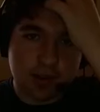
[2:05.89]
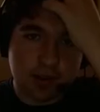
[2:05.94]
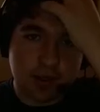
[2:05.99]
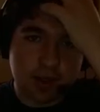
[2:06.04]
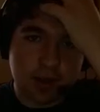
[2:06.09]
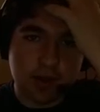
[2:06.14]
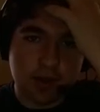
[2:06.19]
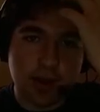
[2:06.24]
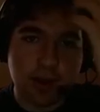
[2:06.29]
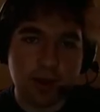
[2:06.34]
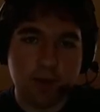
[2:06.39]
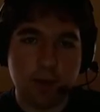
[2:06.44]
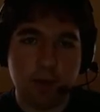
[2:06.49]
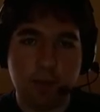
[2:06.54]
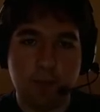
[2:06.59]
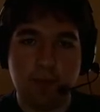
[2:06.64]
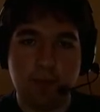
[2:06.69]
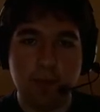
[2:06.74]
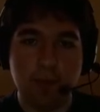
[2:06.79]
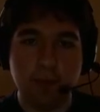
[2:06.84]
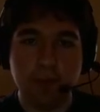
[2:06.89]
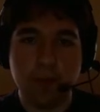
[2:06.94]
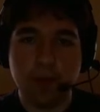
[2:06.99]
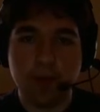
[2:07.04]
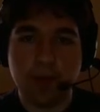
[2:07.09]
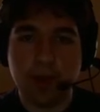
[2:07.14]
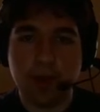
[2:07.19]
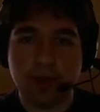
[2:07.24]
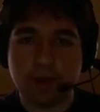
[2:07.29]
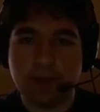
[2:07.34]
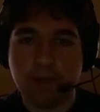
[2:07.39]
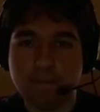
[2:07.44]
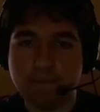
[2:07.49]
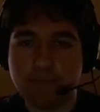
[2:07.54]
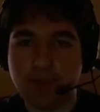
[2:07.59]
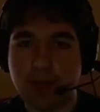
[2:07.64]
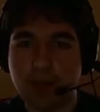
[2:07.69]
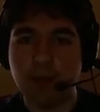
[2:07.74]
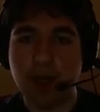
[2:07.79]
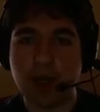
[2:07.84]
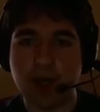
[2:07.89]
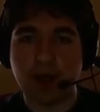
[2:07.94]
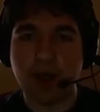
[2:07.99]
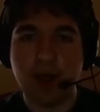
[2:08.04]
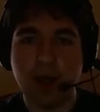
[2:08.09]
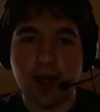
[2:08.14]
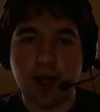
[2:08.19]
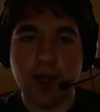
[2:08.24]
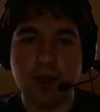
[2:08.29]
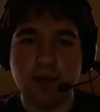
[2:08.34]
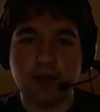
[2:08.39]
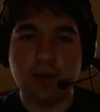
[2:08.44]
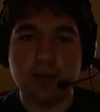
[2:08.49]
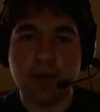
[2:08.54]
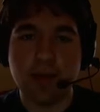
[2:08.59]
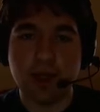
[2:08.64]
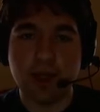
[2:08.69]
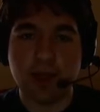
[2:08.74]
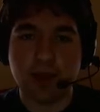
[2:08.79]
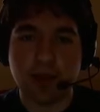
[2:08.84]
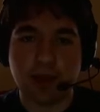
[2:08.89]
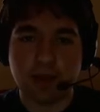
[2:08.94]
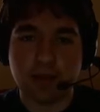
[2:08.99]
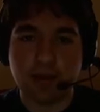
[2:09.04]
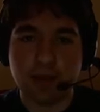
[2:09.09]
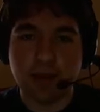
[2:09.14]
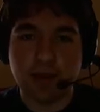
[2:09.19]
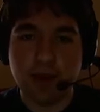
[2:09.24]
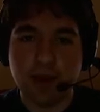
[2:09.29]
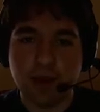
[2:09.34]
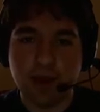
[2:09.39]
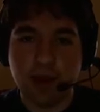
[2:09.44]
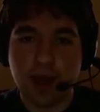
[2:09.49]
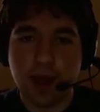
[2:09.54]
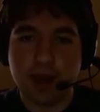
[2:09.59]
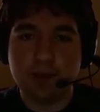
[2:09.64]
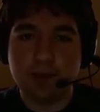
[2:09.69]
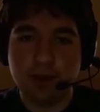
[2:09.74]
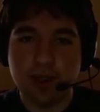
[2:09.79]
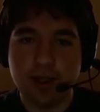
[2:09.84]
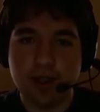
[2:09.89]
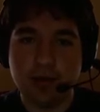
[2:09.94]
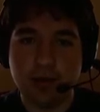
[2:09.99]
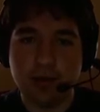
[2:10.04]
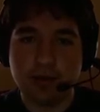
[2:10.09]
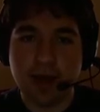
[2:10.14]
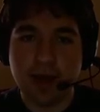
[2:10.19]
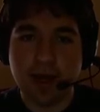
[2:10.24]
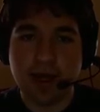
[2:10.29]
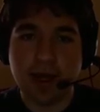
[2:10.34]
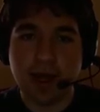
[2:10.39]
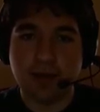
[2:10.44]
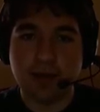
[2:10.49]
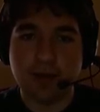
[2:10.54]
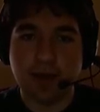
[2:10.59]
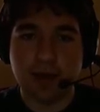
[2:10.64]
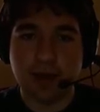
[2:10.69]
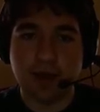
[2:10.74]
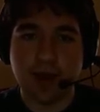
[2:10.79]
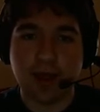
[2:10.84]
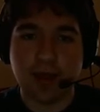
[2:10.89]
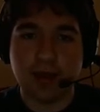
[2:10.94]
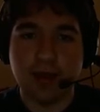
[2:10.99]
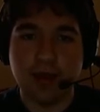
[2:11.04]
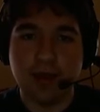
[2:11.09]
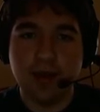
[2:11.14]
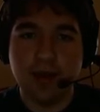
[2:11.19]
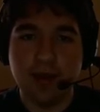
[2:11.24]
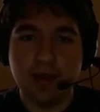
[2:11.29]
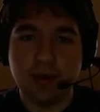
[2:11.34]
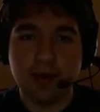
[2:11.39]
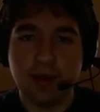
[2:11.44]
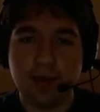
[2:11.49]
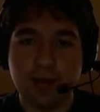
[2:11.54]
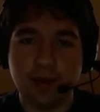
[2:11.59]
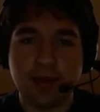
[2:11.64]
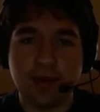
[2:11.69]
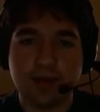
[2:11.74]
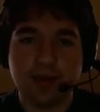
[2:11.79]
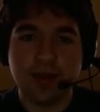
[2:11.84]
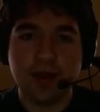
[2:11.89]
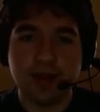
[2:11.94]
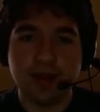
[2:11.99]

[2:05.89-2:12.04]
Okay. Boom. Yes, I'm winning. I used to be good at this. I'm really doing bad now. None of that, none of my skill is